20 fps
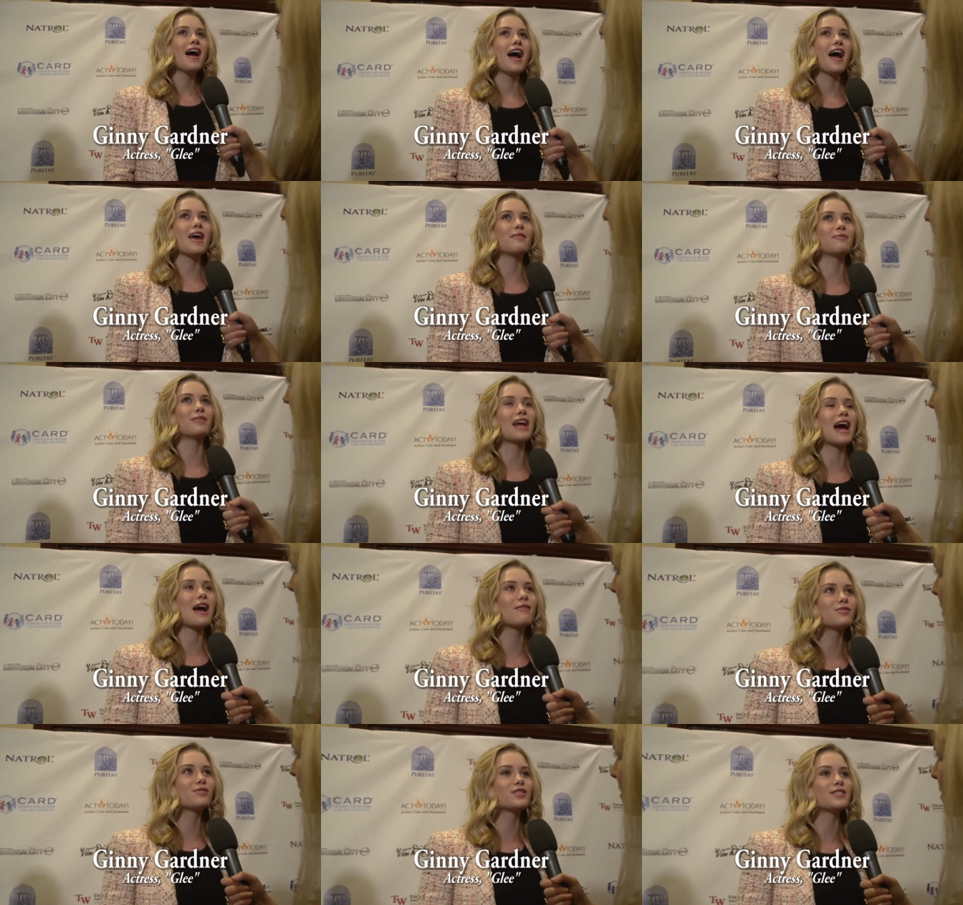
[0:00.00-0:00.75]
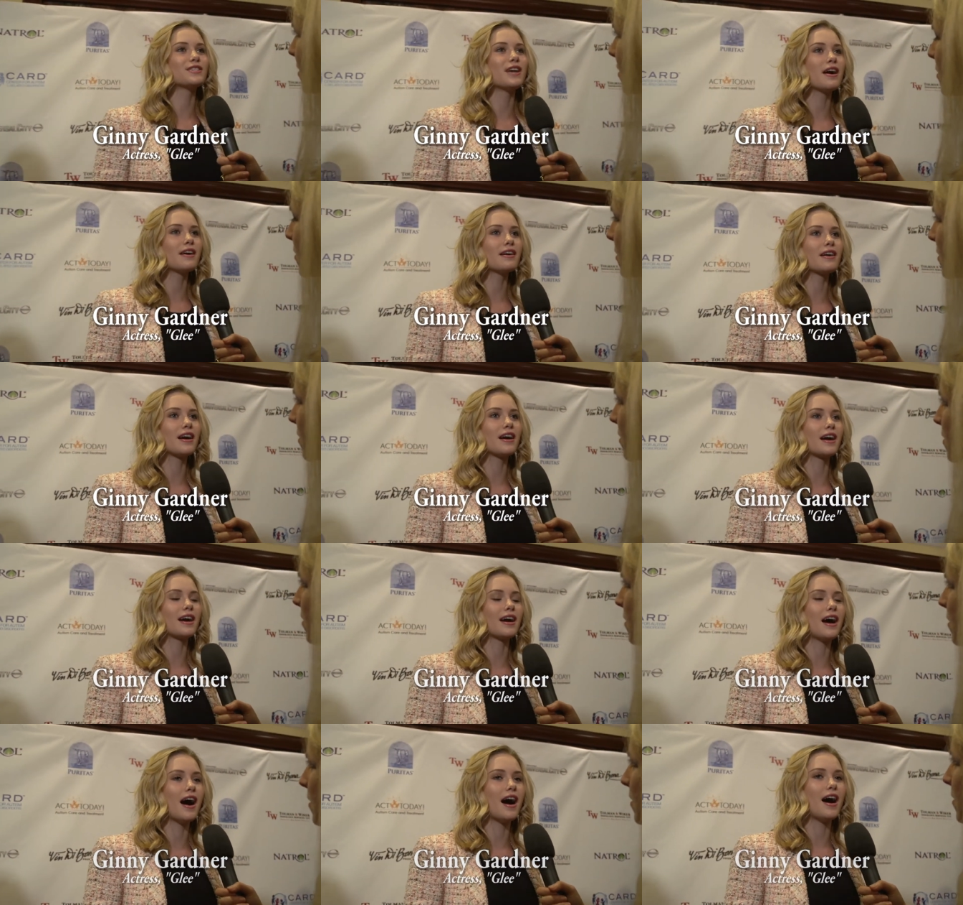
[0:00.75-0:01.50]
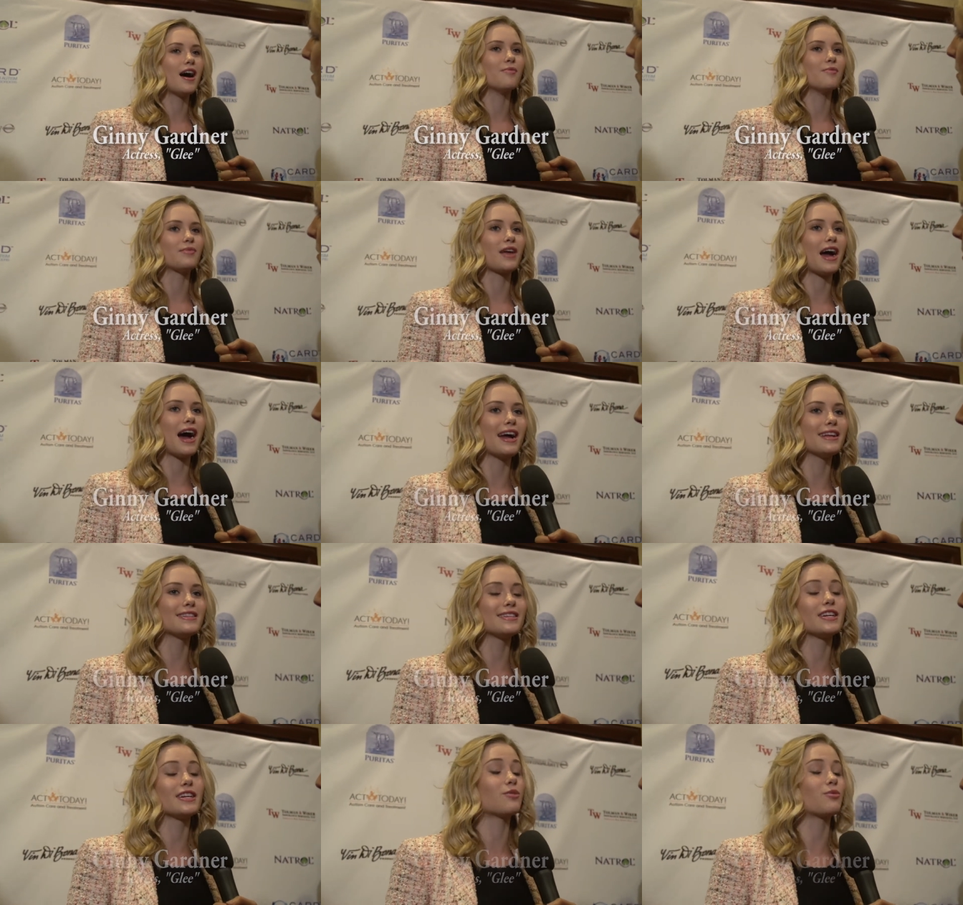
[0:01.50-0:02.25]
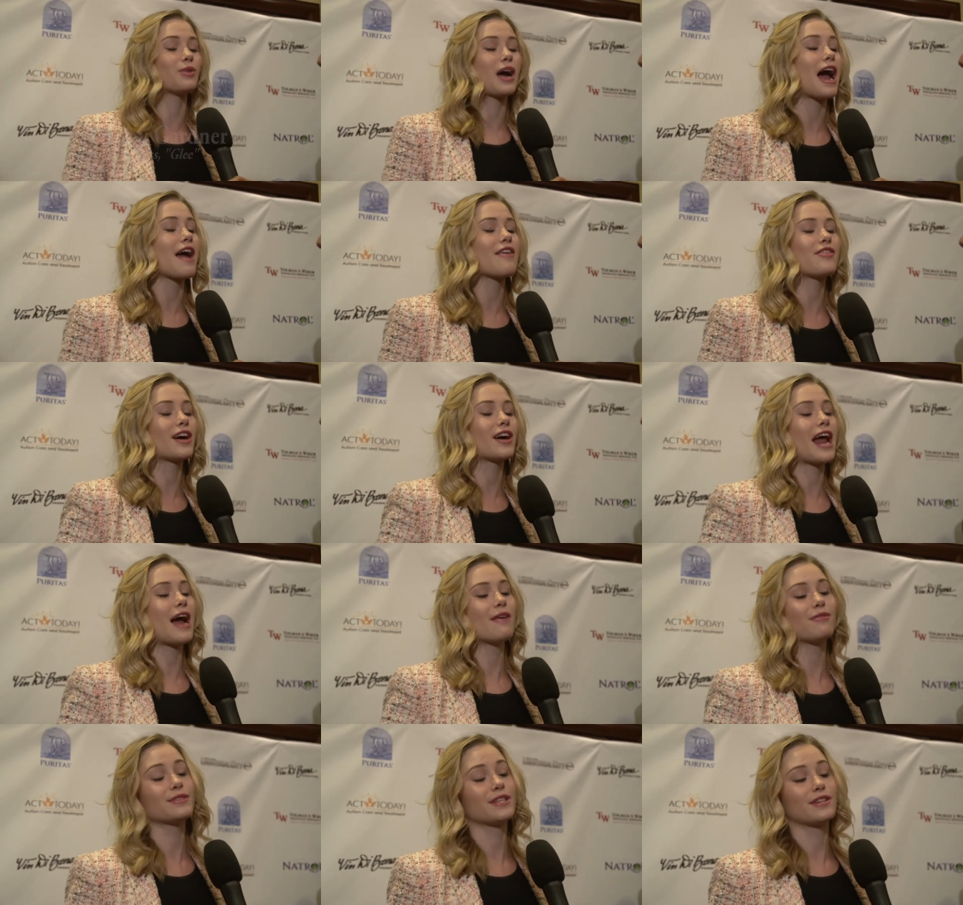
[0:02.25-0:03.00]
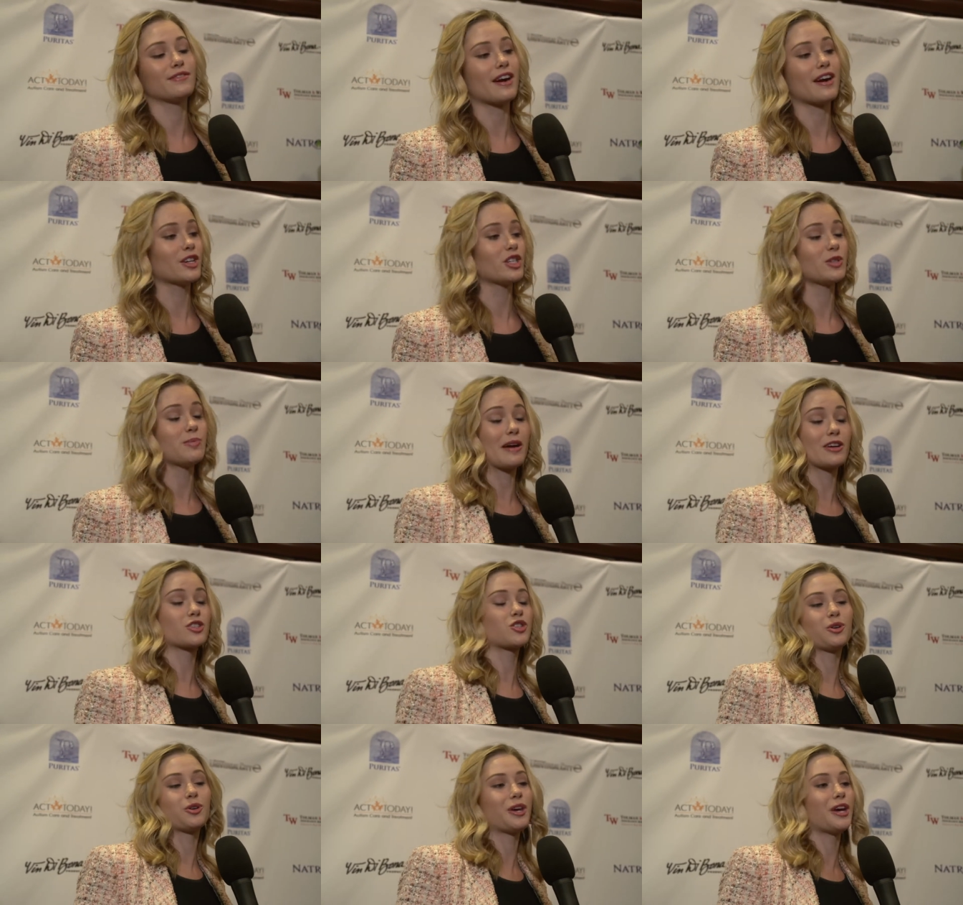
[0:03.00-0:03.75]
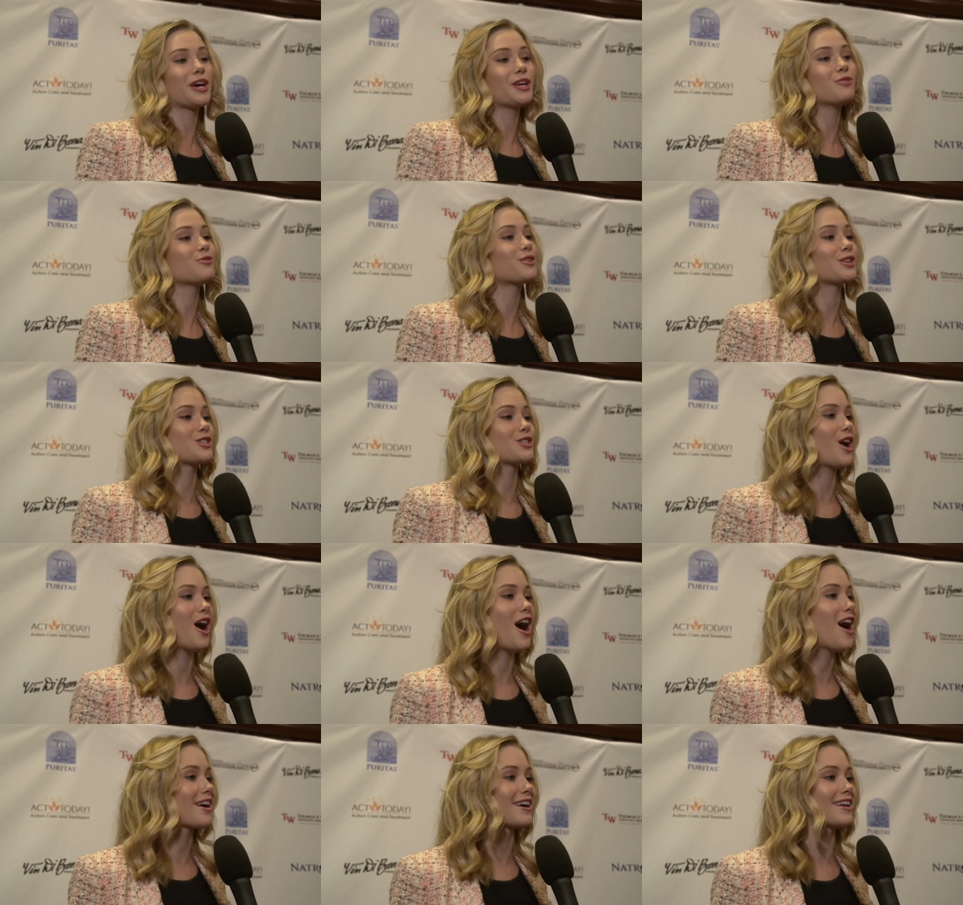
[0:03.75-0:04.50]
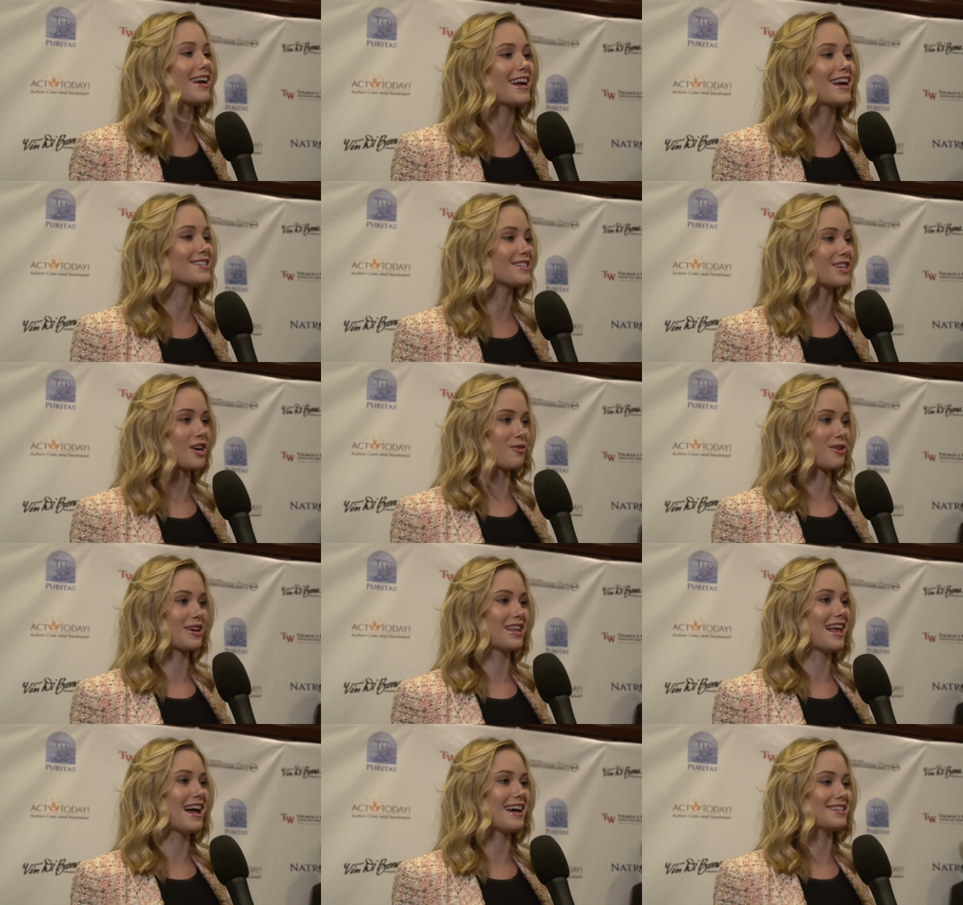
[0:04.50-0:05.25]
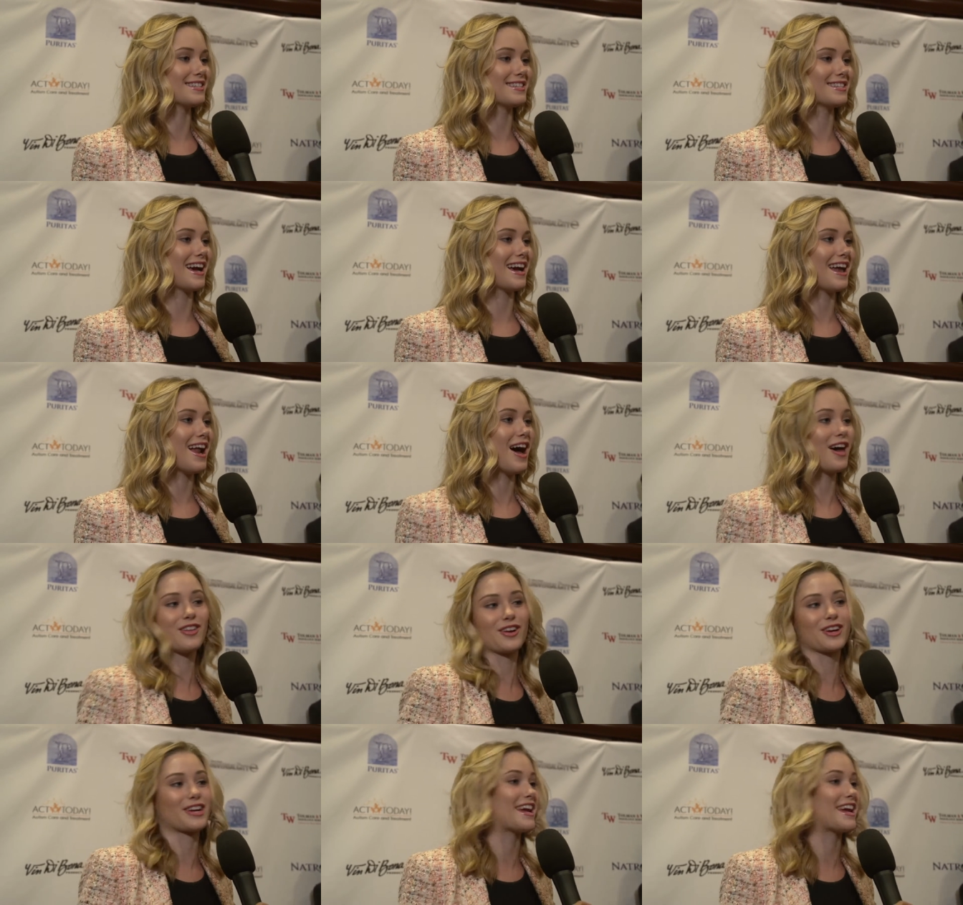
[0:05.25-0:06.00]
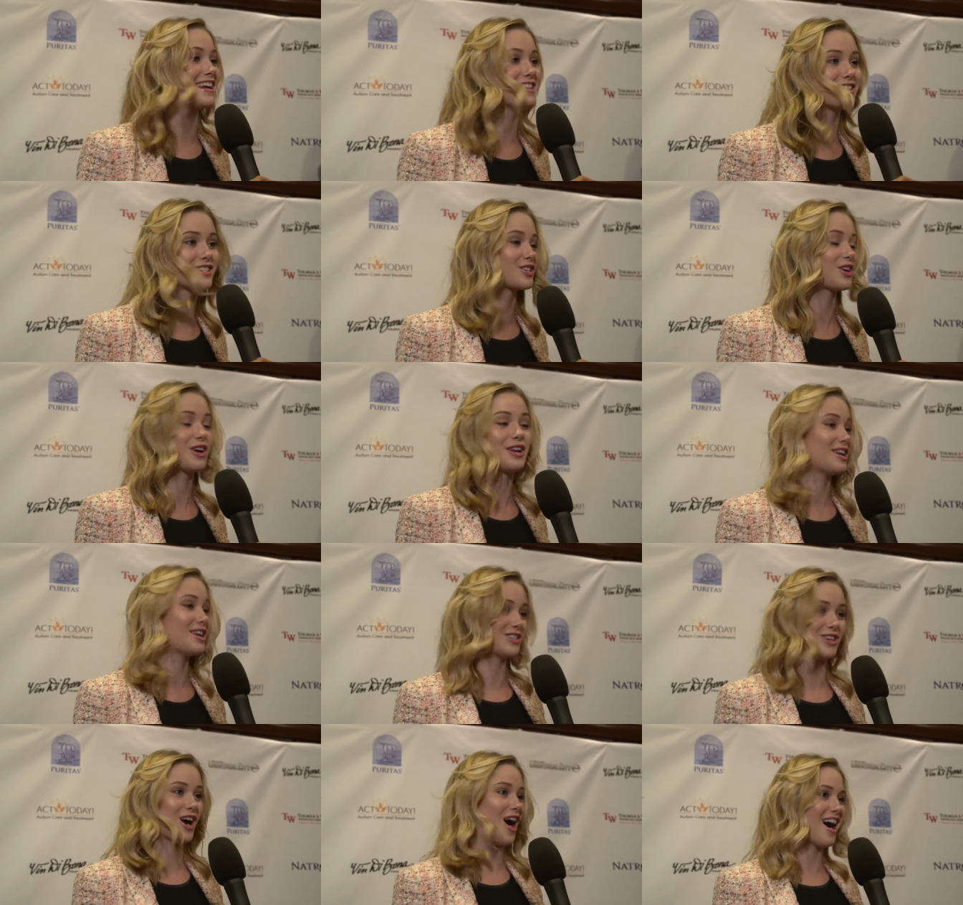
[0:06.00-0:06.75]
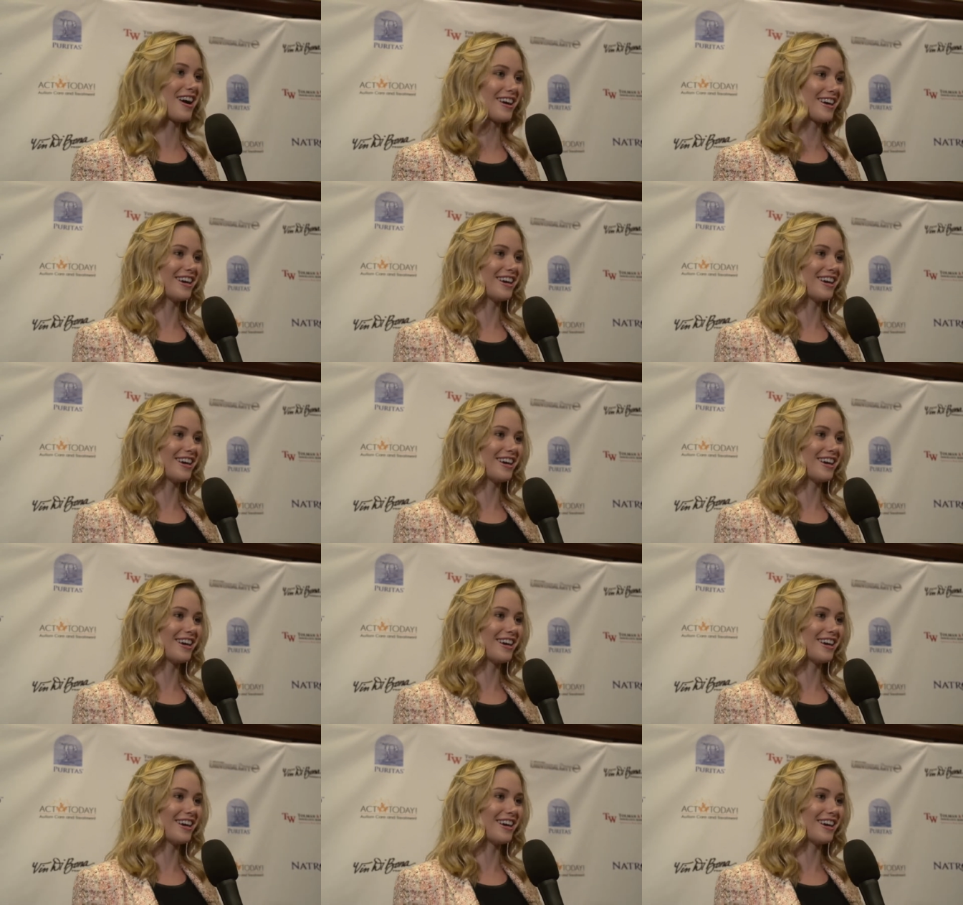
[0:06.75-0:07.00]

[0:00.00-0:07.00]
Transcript: And when I was younger, um, I didn't. I thought I was a very special kid who could talk, and I didn't realize that other kids couldn't talk.